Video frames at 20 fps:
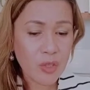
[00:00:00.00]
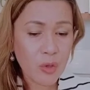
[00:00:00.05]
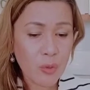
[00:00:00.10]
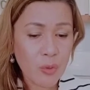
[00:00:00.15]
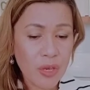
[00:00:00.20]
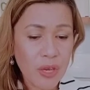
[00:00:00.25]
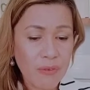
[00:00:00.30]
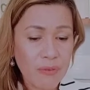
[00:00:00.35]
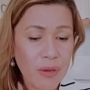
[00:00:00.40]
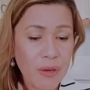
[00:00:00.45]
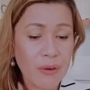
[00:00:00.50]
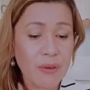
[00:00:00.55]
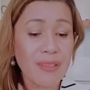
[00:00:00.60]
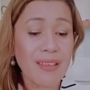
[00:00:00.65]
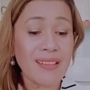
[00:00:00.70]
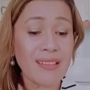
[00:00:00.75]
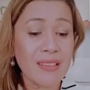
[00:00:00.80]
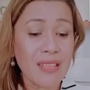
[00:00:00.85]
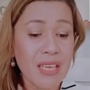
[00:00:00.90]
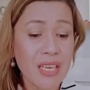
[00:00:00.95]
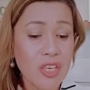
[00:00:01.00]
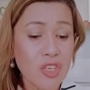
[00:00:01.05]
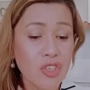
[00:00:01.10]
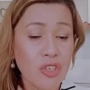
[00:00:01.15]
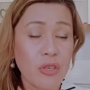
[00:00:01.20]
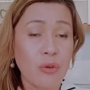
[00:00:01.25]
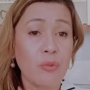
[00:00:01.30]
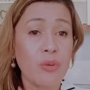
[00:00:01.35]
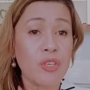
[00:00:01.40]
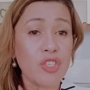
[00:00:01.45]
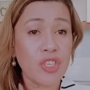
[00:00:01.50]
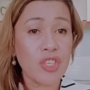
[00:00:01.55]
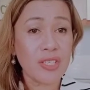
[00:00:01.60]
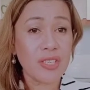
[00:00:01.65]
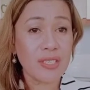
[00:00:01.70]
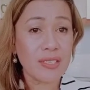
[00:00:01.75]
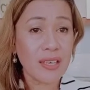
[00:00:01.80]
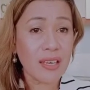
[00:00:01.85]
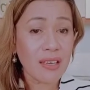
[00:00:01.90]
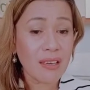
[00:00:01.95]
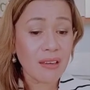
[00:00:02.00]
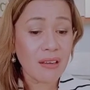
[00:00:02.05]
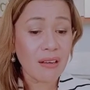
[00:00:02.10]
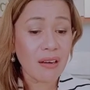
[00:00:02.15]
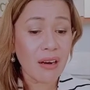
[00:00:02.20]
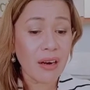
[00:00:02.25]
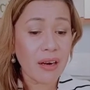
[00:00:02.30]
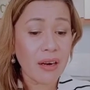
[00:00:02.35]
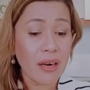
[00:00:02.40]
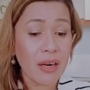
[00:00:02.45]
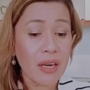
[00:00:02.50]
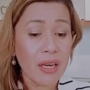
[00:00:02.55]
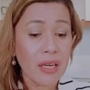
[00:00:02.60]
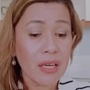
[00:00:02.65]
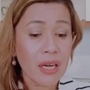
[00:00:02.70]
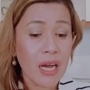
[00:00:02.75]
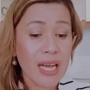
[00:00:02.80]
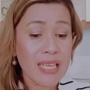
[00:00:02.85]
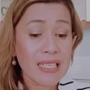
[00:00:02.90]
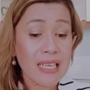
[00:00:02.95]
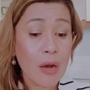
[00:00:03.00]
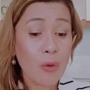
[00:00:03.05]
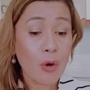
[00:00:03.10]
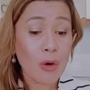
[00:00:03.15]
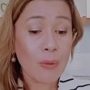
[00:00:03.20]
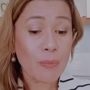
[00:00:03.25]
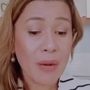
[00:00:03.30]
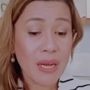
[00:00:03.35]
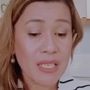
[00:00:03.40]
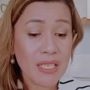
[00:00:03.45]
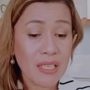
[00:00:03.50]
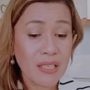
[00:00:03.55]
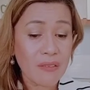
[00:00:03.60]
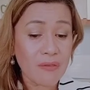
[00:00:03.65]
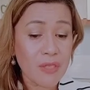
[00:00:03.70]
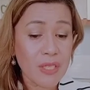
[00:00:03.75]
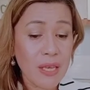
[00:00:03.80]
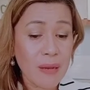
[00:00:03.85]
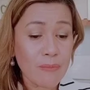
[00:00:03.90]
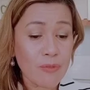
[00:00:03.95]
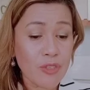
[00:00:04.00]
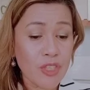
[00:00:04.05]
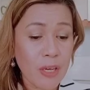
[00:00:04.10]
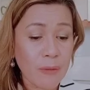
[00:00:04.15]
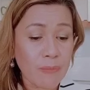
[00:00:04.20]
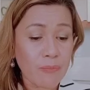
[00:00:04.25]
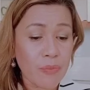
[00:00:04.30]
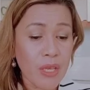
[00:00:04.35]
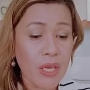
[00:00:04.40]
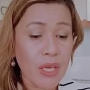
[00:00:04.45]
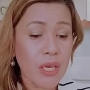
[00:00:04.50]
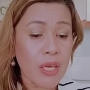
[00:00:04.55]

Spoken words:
So, we have here the teacher, which is singular, as our positive subject.